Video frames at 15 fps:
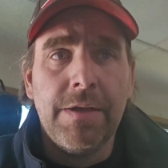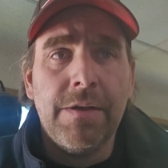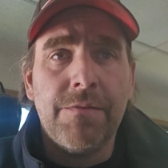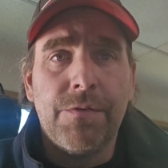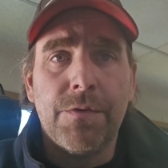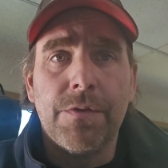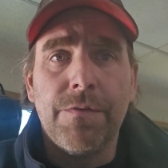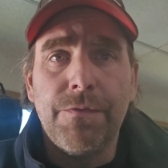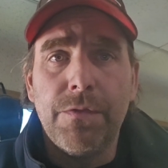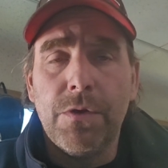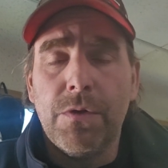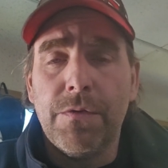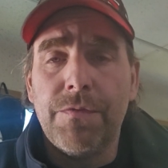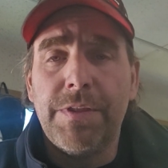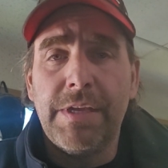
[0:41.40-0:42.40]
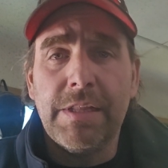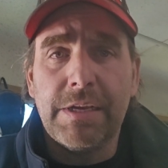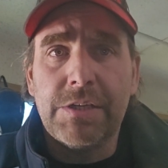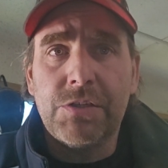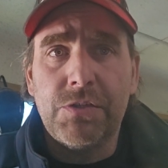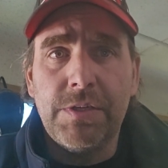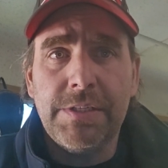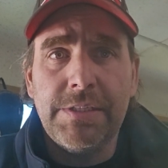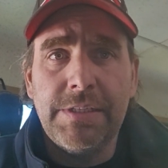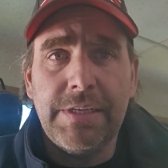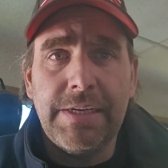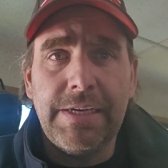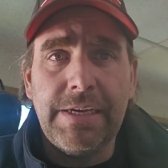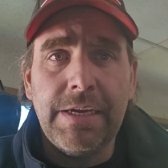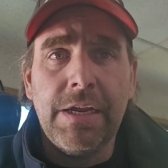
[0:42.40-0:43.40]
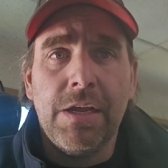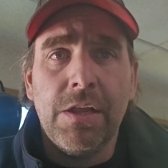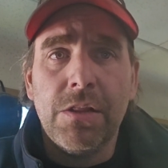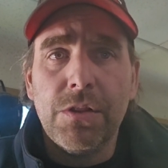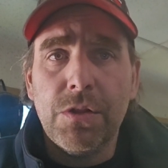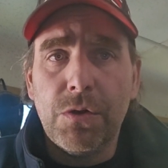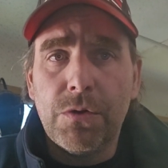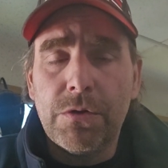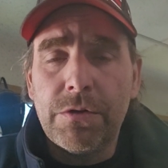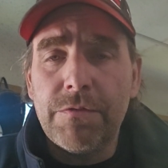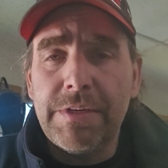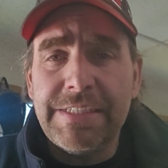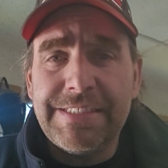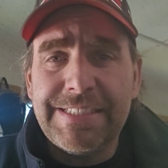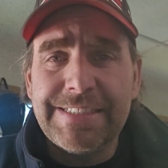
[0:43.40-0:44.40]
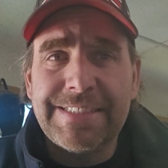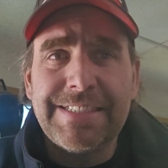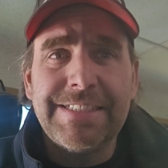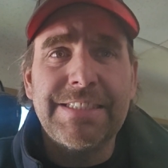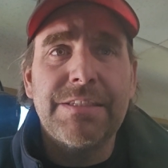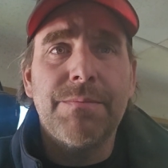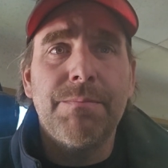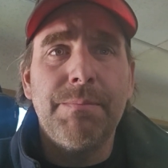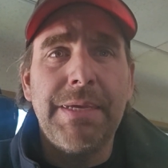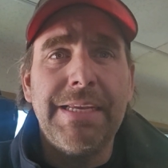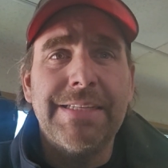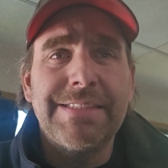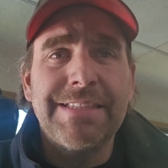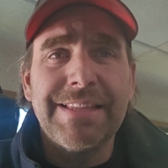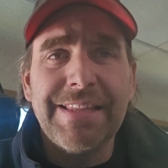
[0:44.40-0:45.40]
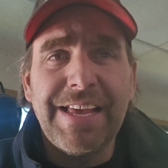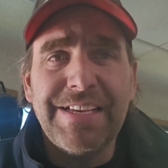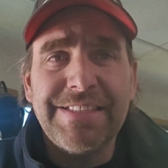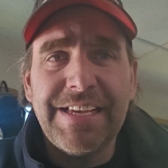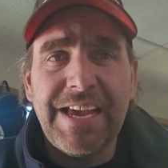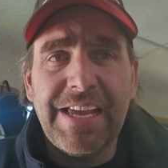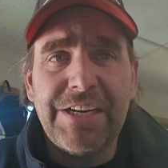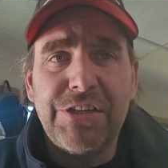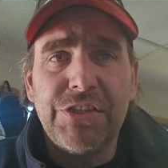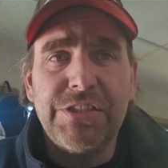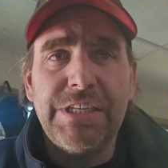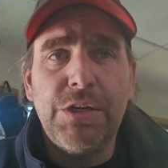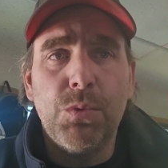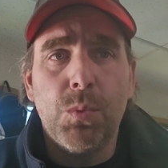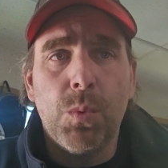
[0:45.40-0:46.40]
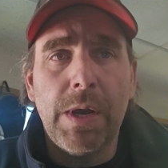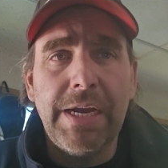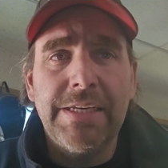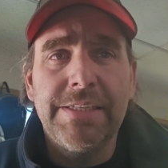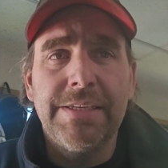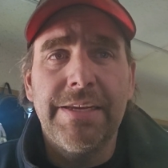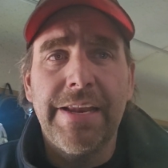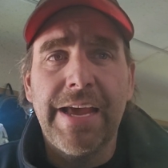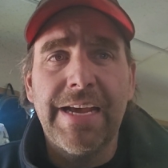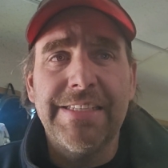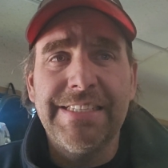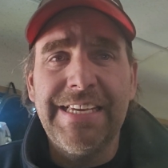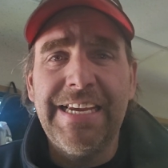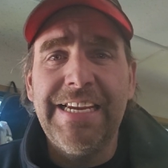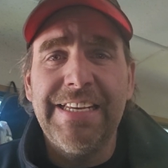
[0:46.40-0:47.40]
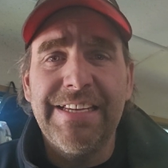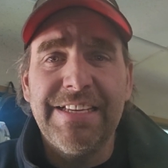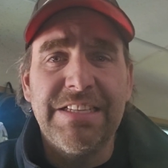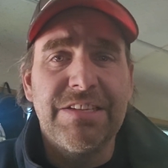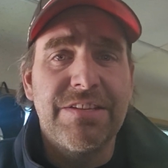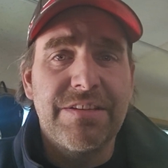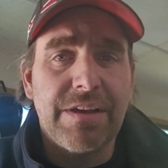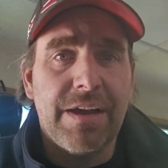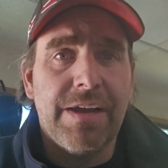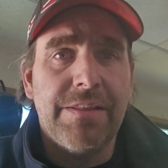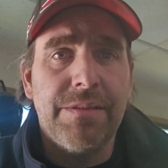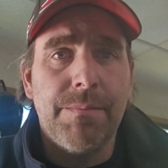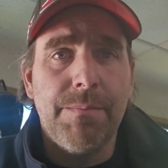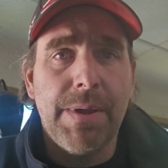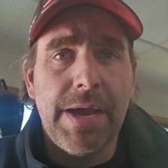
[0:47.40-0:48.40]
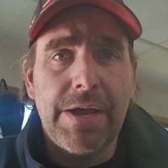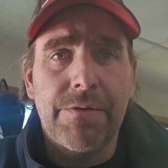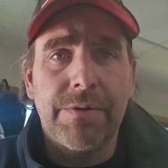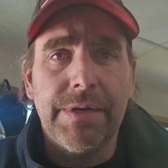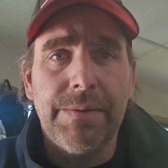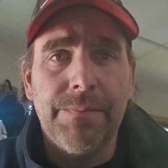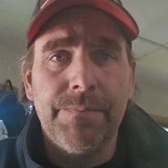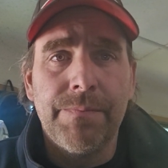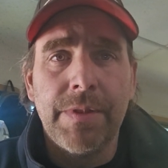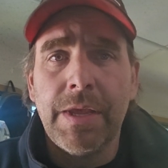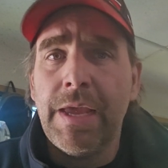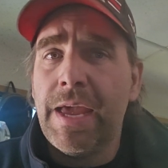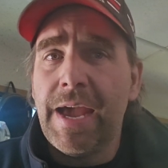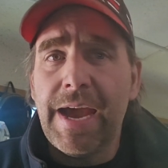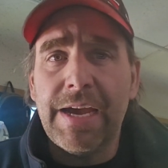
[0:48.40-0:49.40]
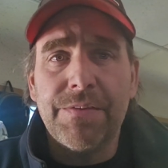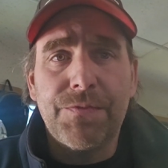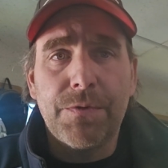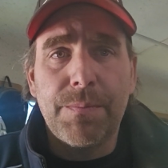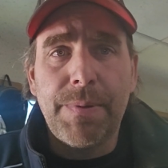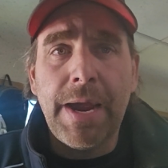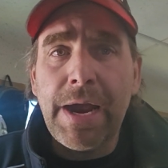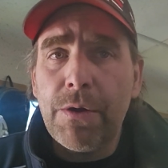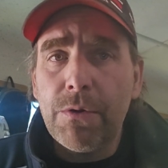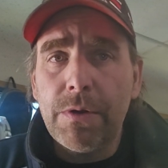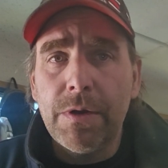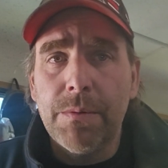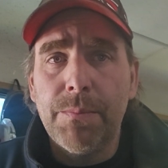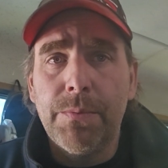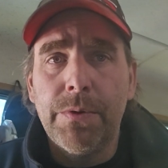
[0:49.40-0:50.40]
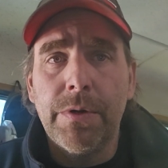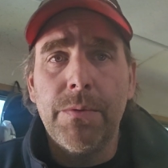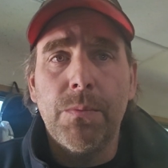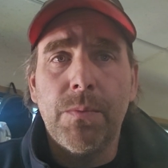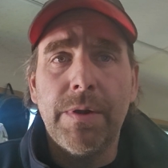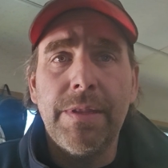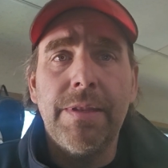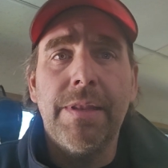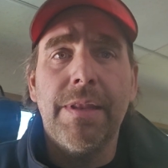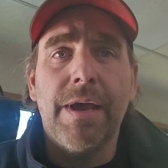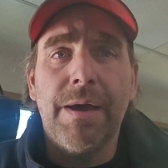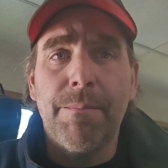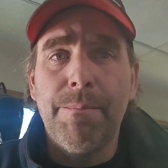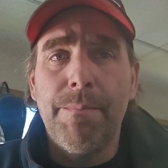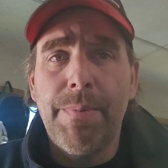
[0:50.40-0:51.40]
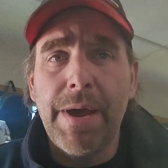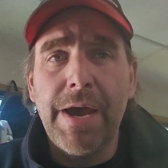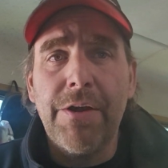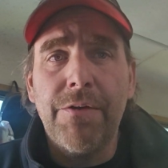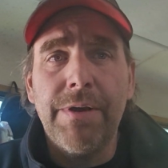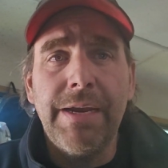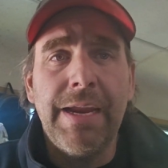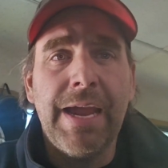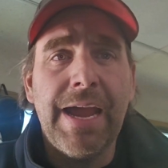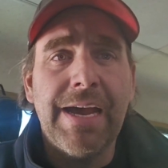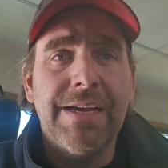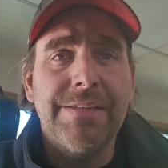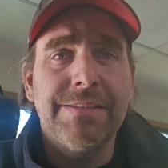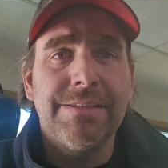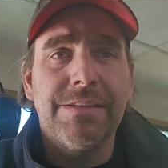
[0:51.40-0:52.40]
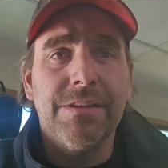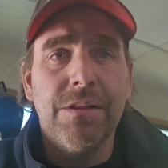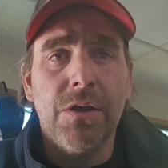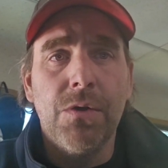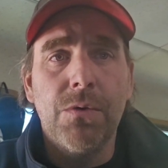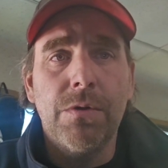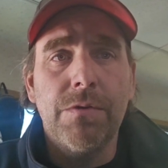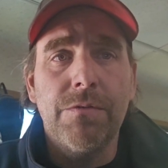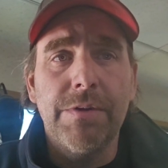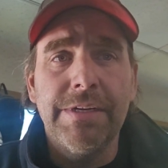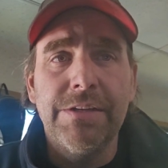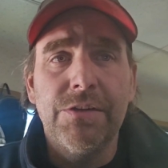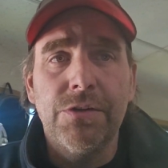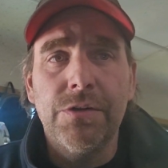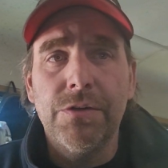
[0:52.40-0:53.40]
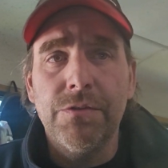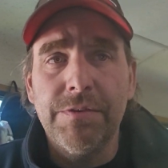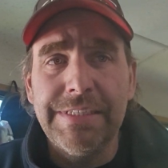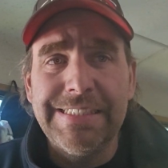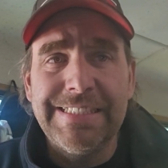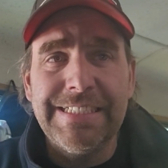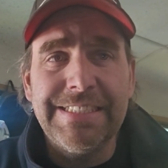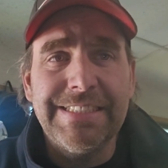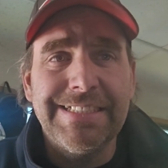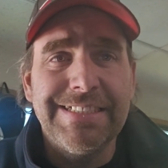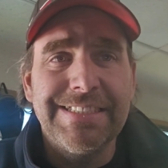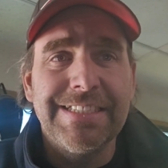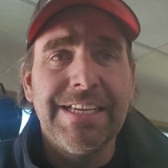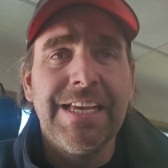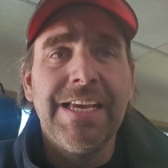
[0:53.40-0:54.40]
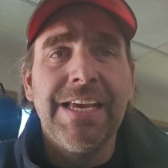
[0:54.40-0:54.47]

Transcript: for the flow of the electricity. Lower resistance means less energy wasted as heat inside the battery. As for power output, when a battery has lower internal resistance,